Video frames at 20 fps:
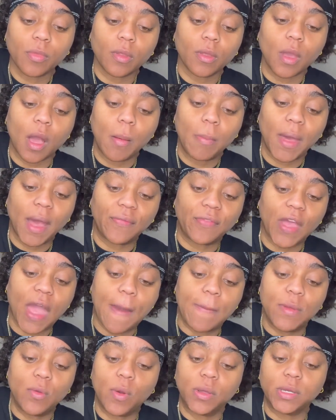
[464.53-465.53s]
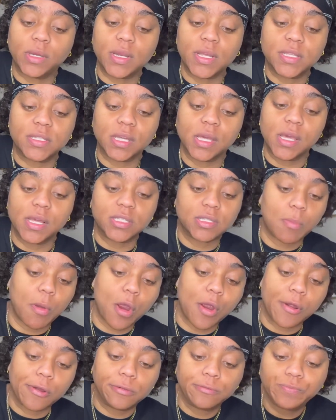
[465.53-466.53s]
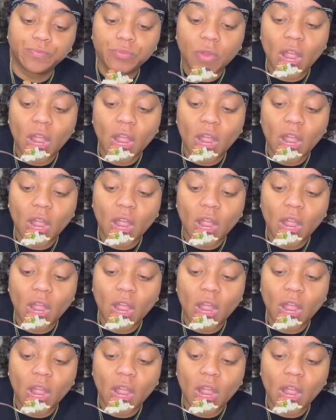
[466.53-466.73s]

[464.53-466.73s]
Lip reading: I'm gonna have to have me one of these again tomorrow.